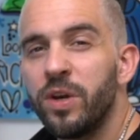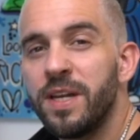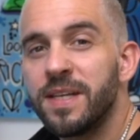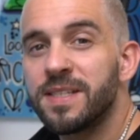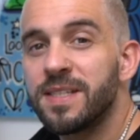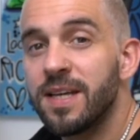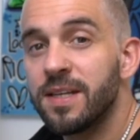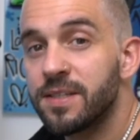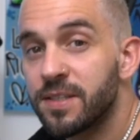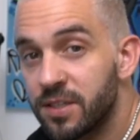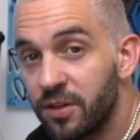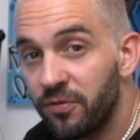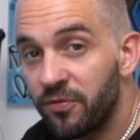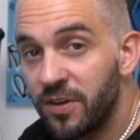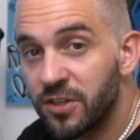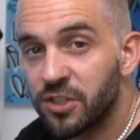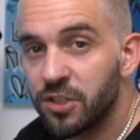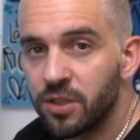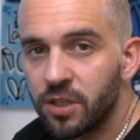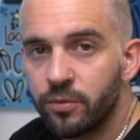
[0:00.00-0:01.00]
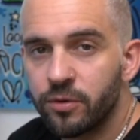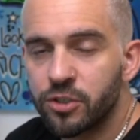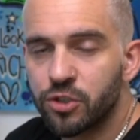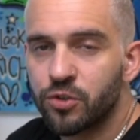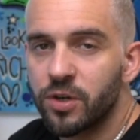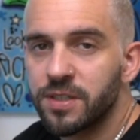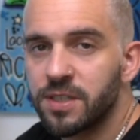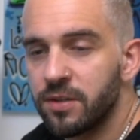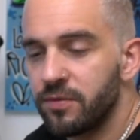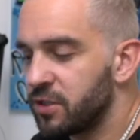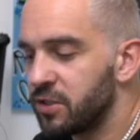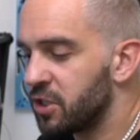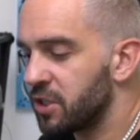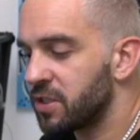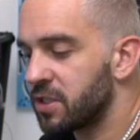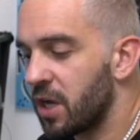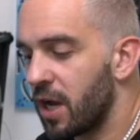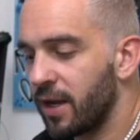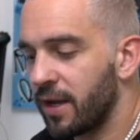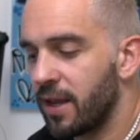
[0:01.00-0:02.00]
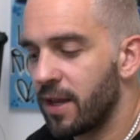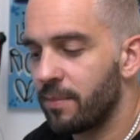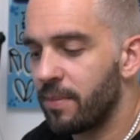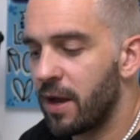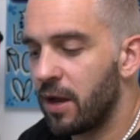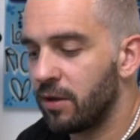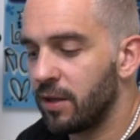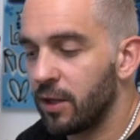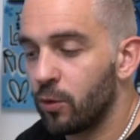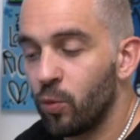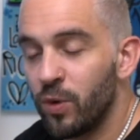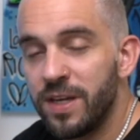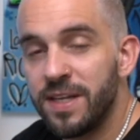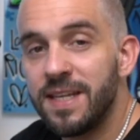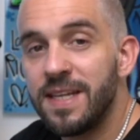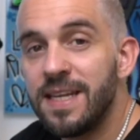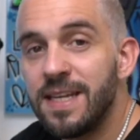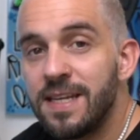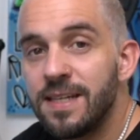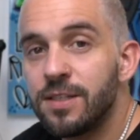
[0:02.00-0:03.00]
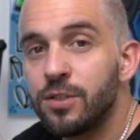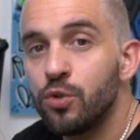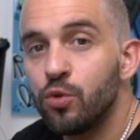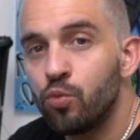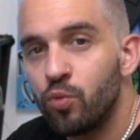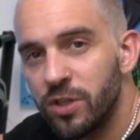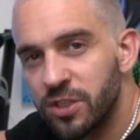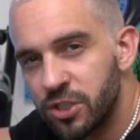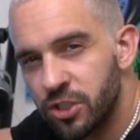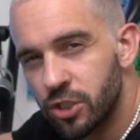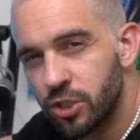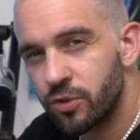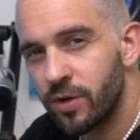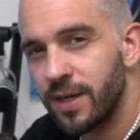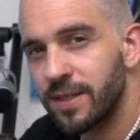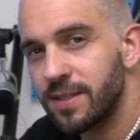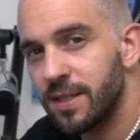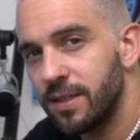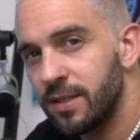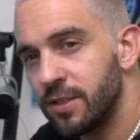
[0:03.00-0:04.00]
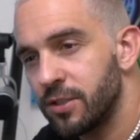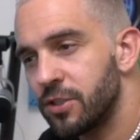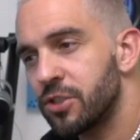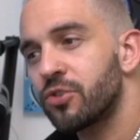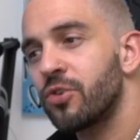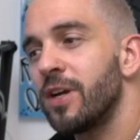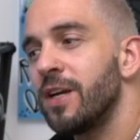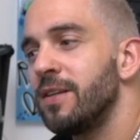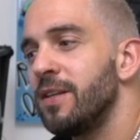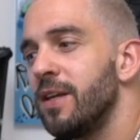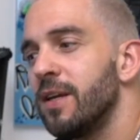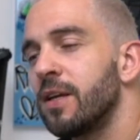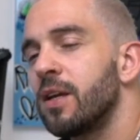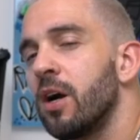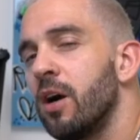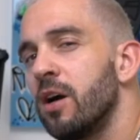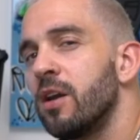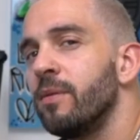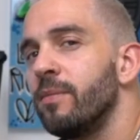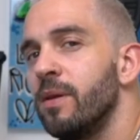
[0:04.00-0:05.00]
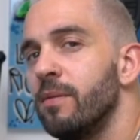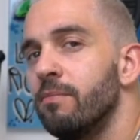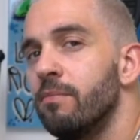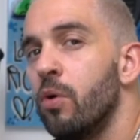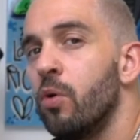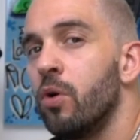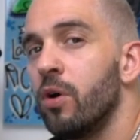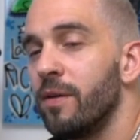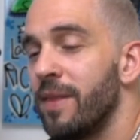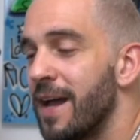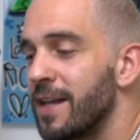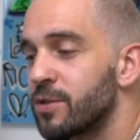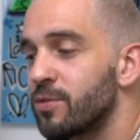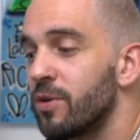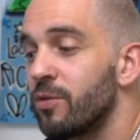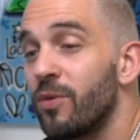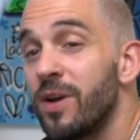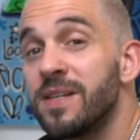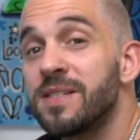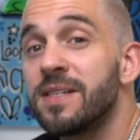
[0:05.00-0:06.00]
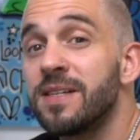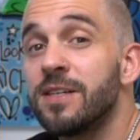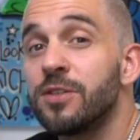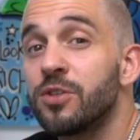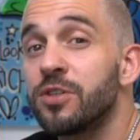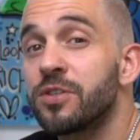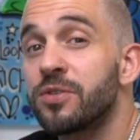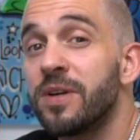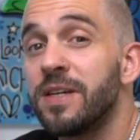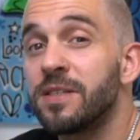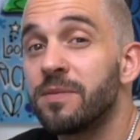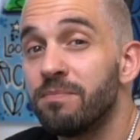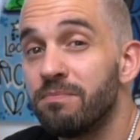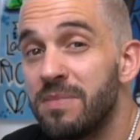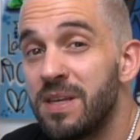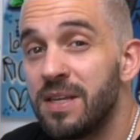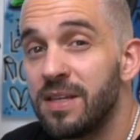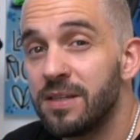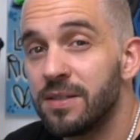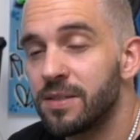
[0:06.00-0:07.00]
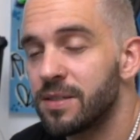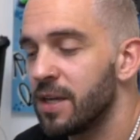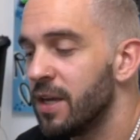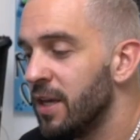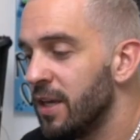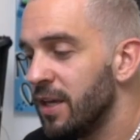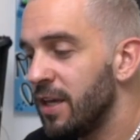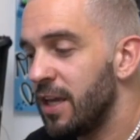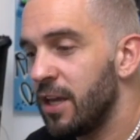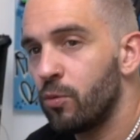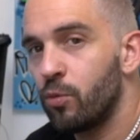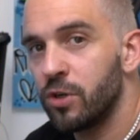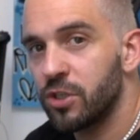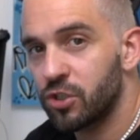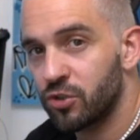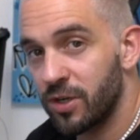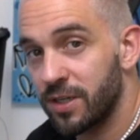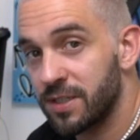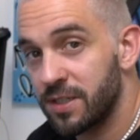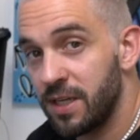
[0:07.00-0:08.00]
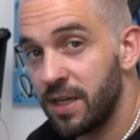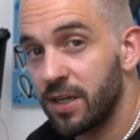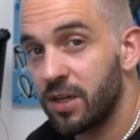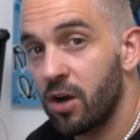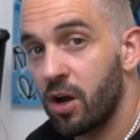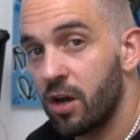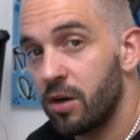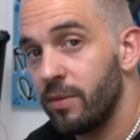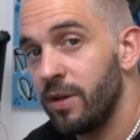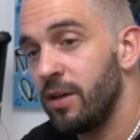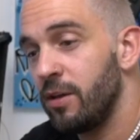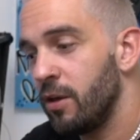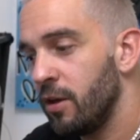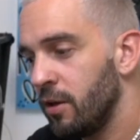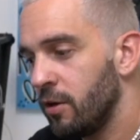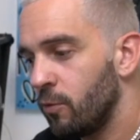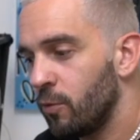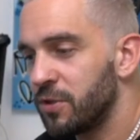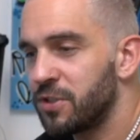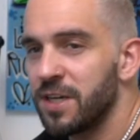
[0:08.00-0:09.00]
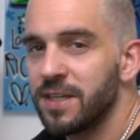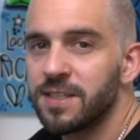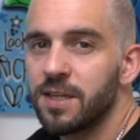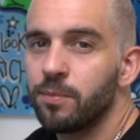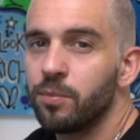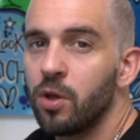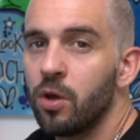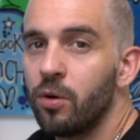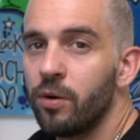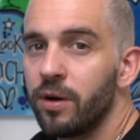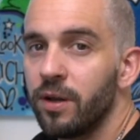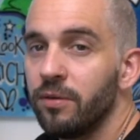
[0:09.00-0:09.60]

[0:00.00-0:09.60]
he says sufficiently restrictive, he's just talking about like we need to restrict and constrain the economy more. That's what raising interest rates means. It restricts the economy, which ends up lowering